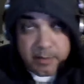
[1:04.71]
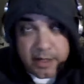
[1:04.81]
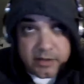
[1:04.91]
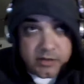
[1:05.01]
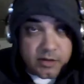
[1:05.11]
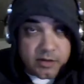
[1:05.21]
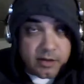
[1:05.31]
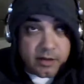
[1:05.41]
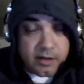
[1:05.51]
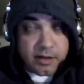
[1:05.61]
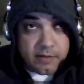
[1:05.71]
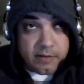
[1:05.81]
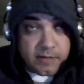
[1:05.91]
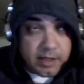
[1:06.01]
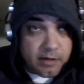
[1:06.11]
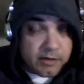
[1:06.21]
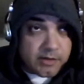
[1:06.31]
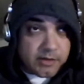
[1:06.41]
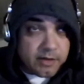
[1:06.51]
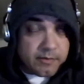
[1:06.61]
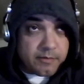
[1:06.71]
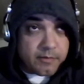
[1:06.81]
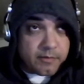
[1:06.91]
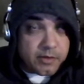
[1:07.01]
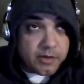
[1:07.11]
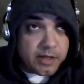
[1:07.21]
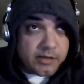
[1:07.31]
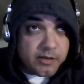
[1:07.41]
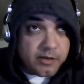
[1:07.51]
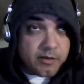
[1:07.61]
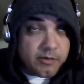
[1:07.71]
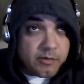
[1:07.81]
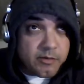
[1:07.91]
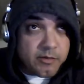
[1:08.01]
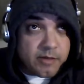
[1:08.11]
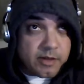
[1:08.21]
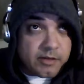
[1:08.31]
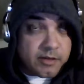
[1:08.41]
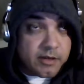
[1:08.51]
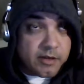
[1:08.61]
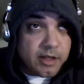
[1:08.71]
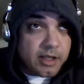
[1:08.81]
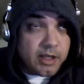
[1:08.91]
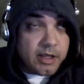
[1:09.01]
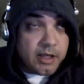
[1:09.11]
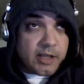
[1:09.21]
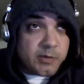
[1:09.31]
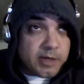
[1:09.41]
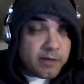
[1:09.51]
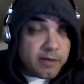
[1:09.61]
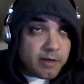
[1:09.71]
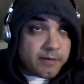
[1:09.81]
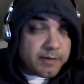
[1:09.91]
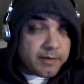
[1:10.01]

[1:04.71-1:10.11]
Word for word: I just saw the, the video and stuff of what you guys are going through over there. So that's pretty rough.